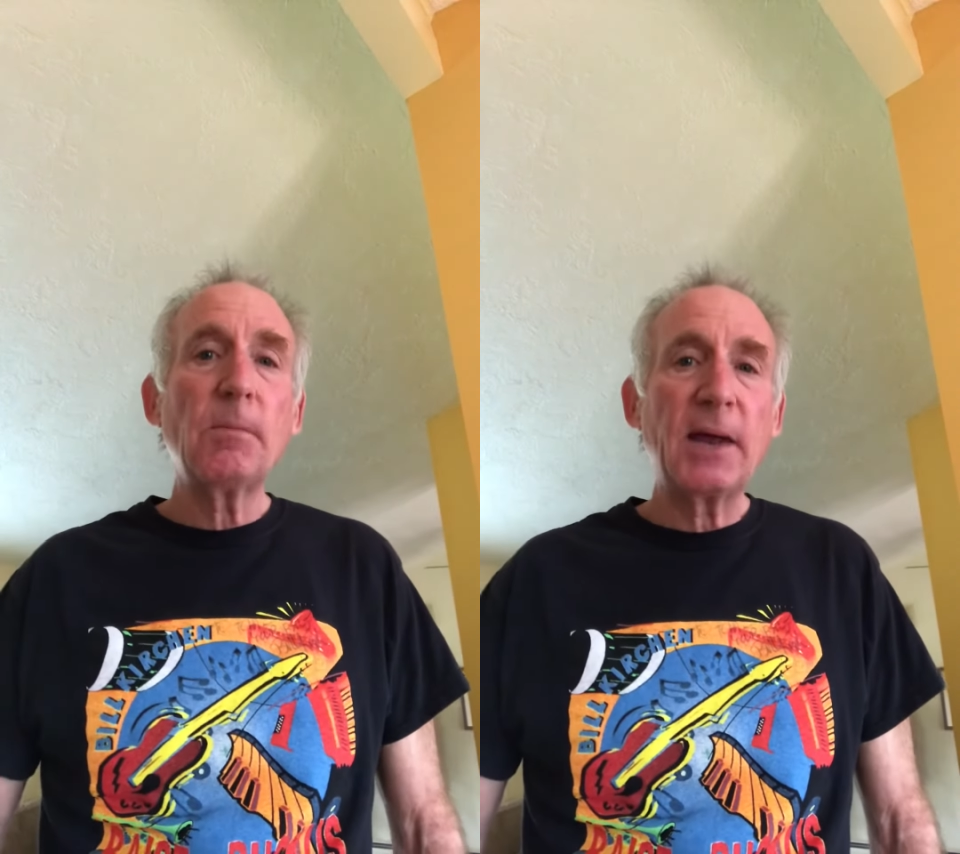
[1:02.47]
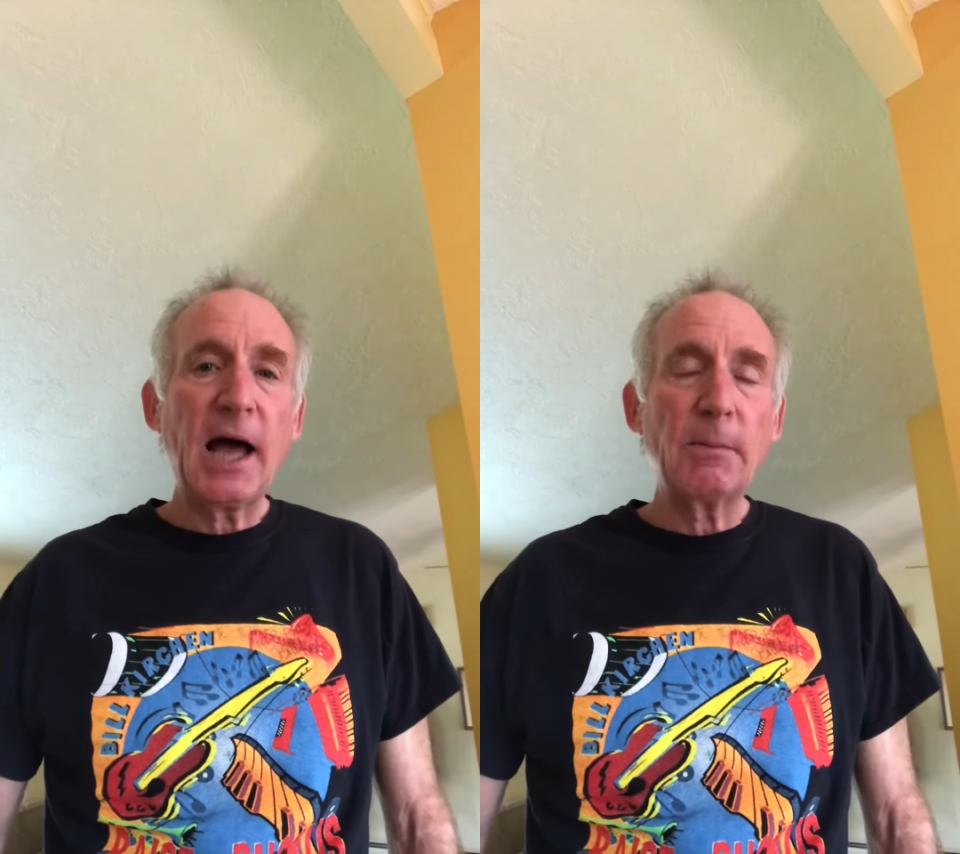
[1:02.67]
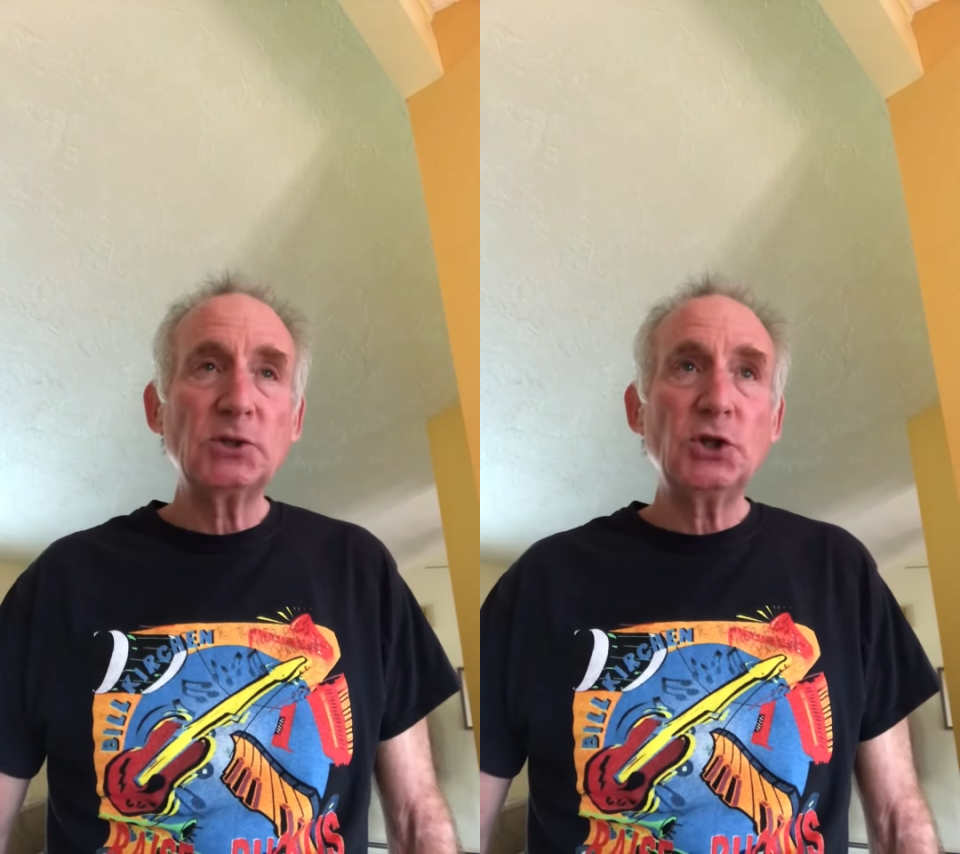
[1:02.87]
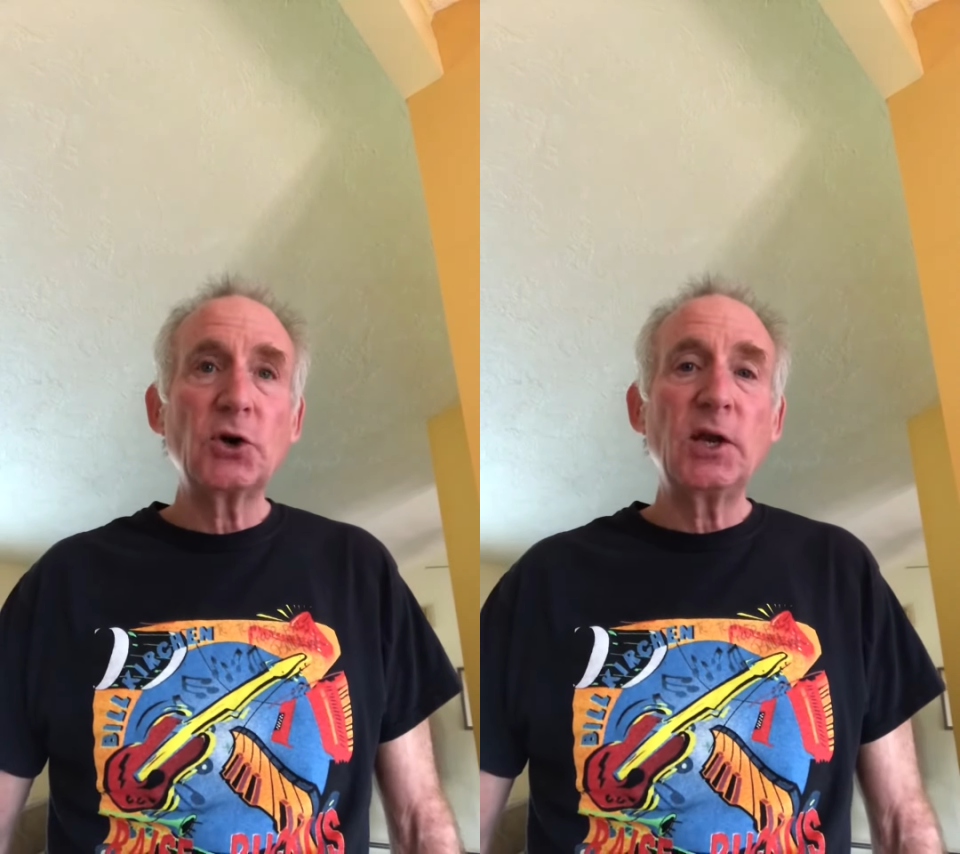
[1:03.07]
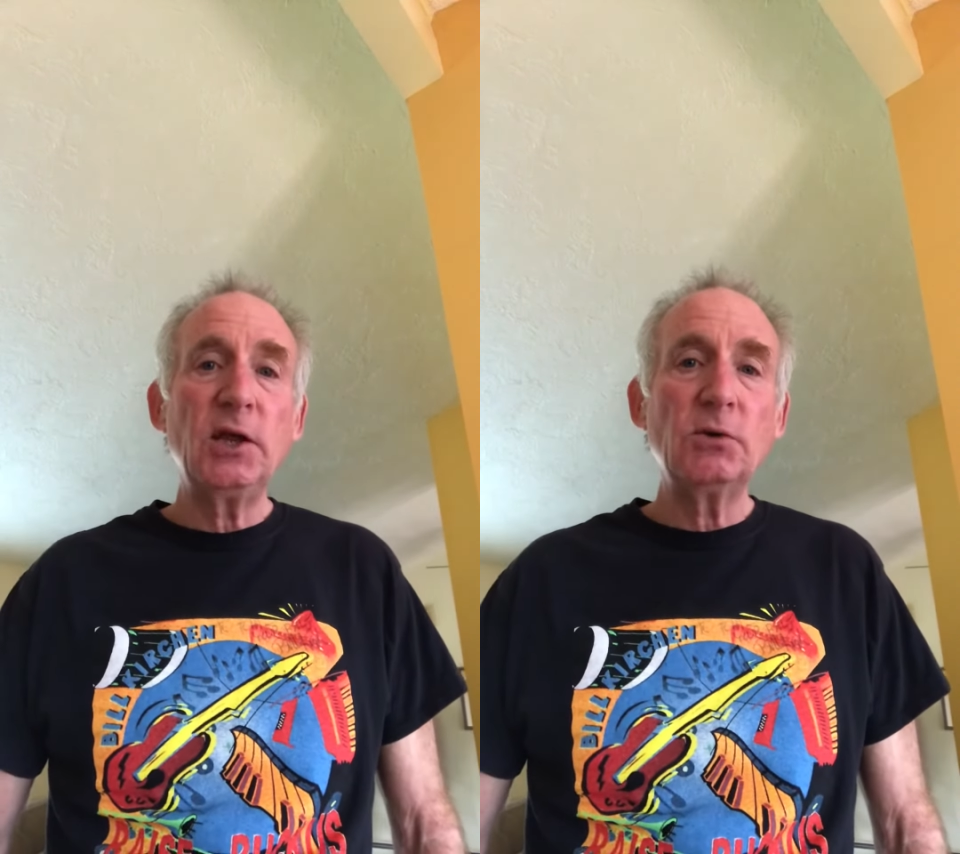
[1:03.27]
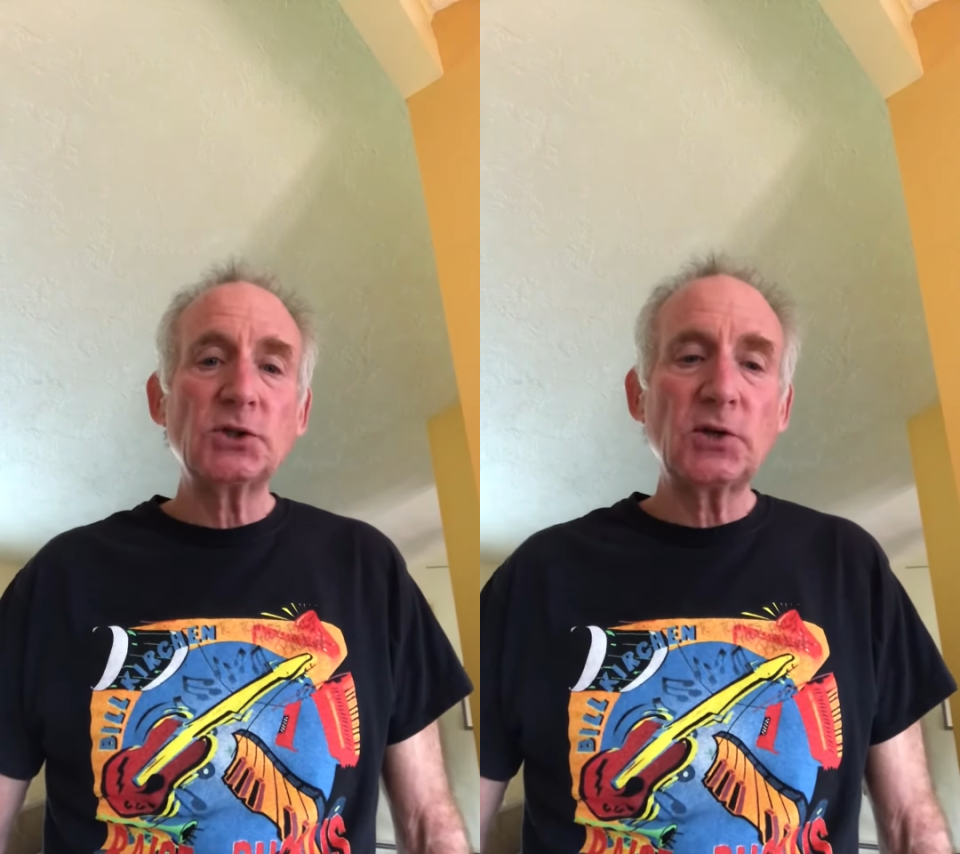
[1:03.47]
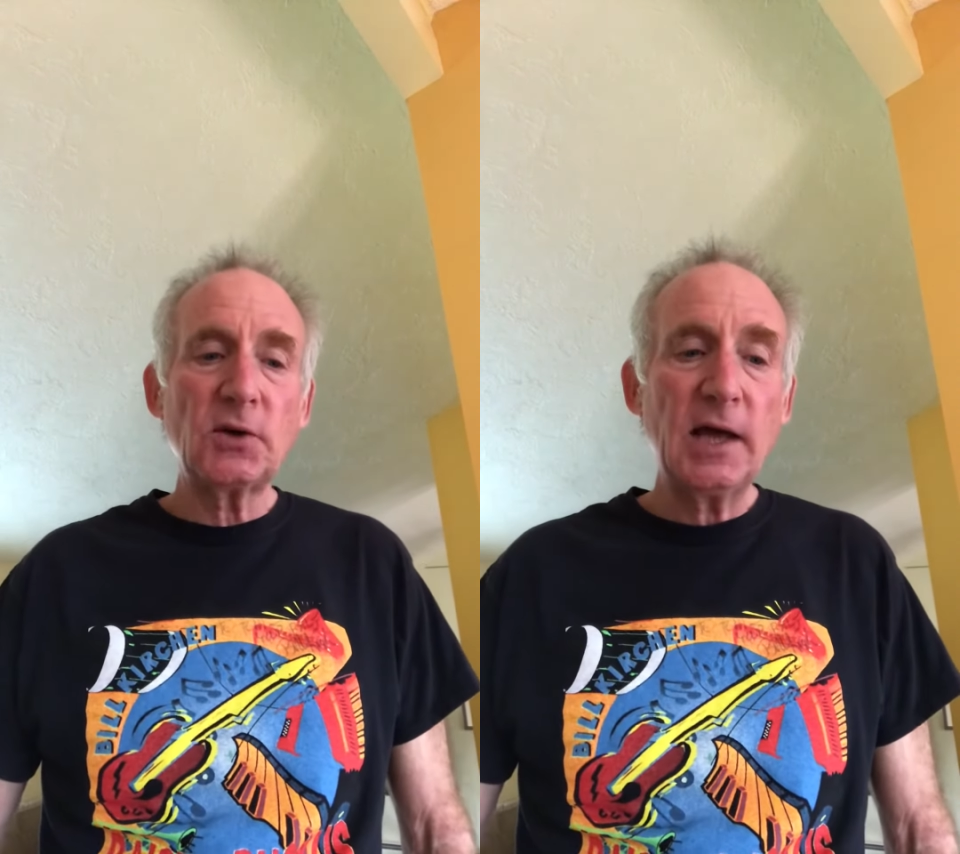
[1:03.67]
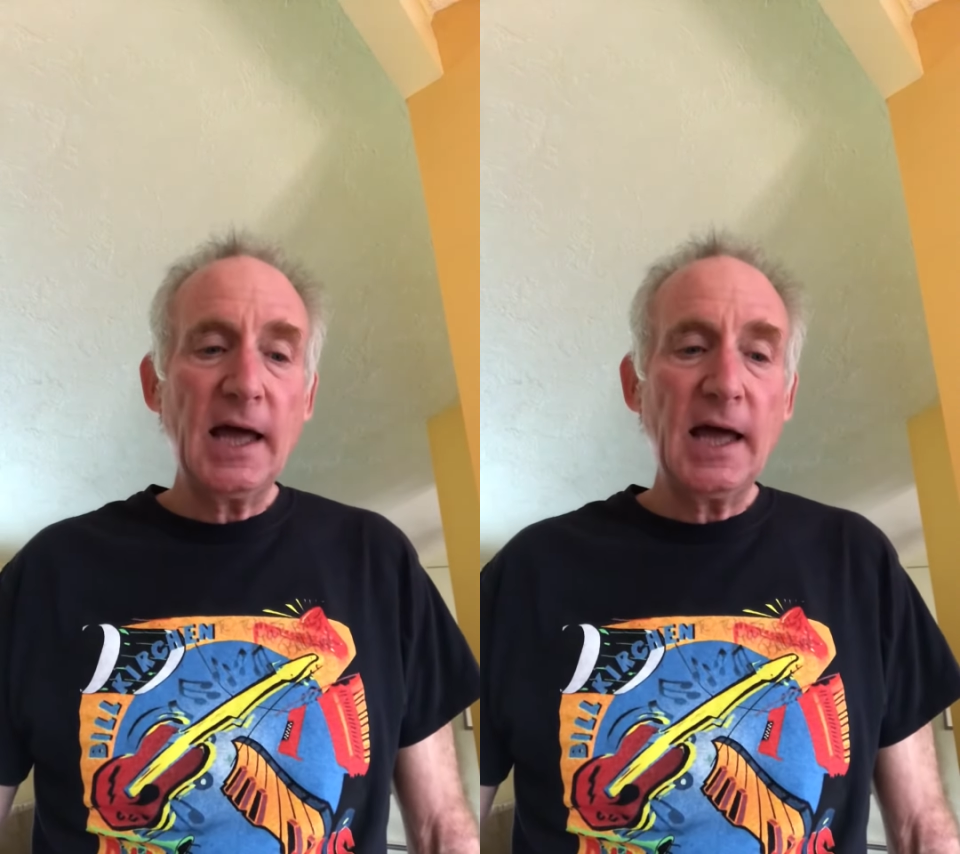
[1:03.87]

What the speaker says: but how much you're going to use it.